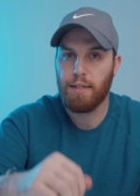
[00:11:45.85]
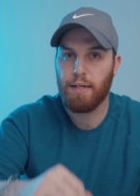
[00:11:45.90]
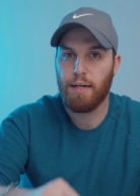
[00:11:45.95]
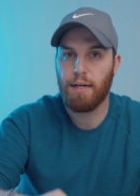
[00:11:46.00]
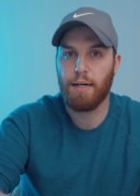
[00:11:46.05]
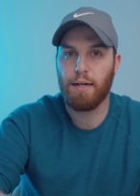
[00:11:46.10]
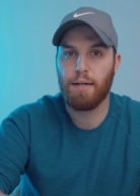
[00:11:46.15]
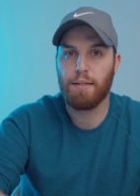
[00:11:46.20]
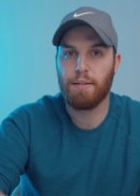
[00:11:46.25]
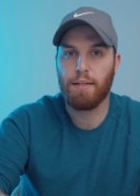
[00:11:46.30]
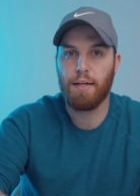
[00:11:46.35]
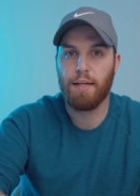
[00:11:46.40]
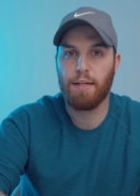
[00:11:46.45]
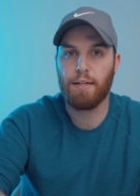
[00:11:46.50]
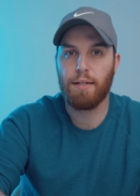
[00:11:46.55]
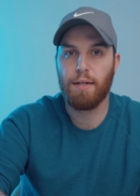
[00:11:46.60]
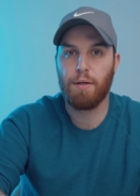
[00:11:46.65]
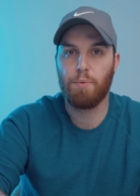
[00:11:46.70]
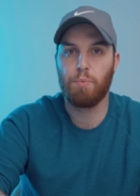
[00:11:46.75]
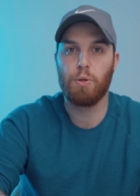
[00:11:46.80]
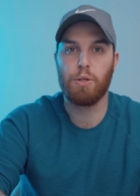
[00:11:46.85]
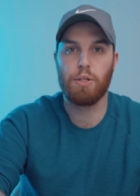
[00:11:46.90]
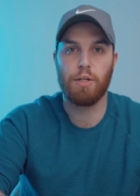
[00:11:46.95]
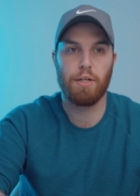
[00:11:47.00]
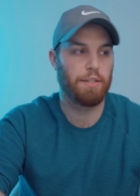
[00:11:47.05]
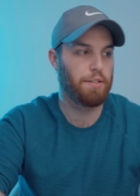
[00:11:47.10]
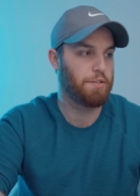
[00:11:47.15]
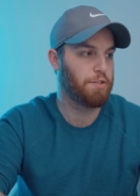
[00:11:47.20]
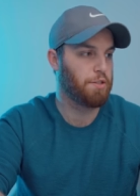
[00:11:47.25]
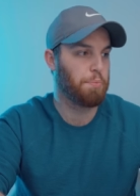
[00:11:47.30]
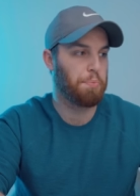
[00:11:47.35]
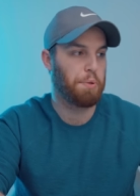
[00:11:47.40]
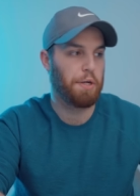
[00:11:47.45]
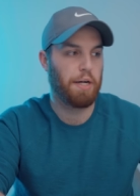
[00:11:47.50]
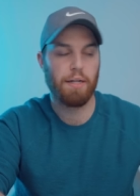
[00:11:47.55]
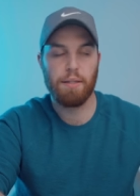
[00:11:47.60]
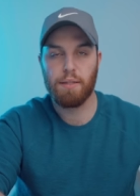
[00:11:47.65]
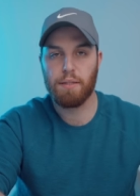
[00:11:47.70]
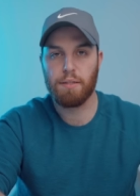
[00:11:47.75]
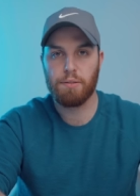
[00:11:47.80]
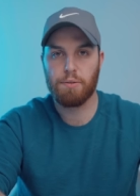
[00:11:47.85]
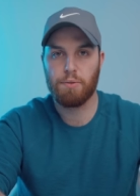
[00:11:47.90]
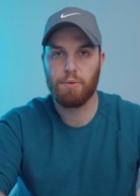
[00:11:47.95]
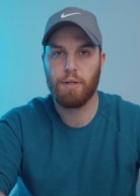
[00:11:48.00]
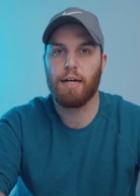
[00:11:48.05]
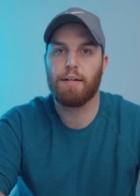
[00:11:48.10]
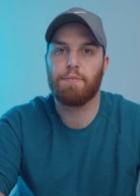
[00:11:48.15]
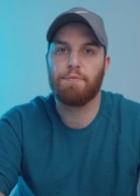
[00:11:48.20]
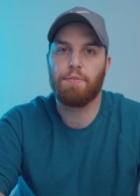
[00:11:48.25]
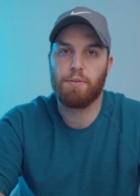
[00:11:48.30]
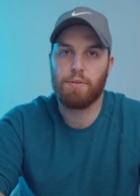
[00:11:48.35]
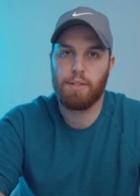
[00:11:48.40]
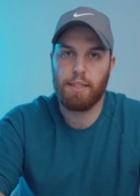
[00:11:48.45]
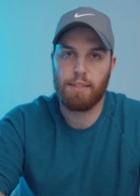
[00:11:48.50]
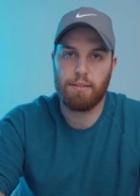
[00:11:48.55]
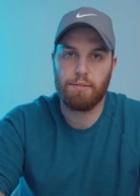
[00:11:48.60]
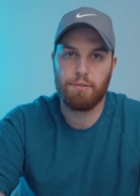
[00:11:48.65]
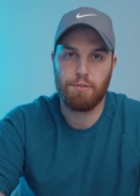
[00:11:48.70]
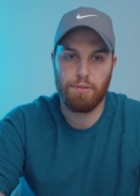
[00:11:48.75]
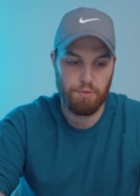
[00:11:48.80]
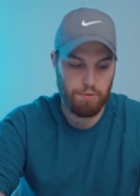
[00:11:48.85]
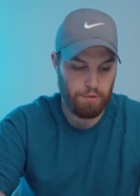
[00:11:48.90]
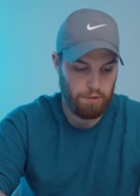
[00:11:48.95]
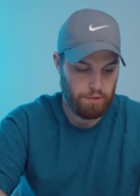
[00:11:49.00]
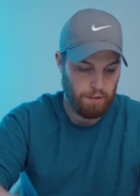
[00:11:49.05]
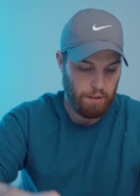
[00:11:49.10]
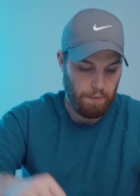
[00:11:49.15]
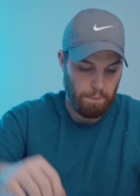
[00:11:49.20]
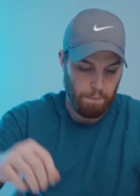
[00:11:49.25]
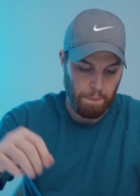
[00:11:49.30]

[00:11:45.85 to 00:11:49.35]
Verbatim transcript: uh, than it would on a super analytical headphone like the Zeus.